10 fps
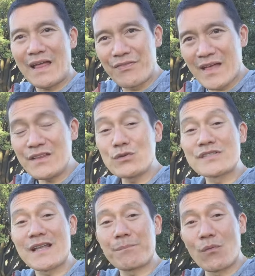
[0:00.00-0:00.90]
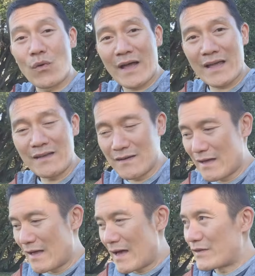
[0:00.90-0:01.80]
And then you step away
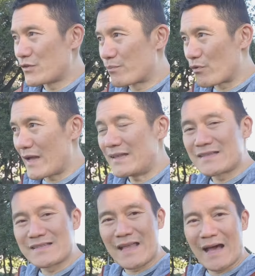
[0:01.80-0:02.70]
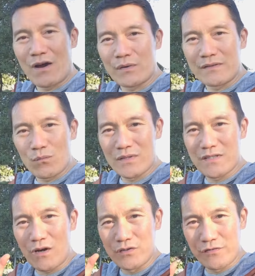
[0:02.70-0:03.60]
and your brain is now in what's
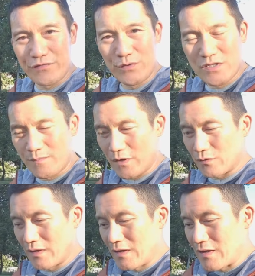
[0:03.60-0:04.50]
called diffuse mode.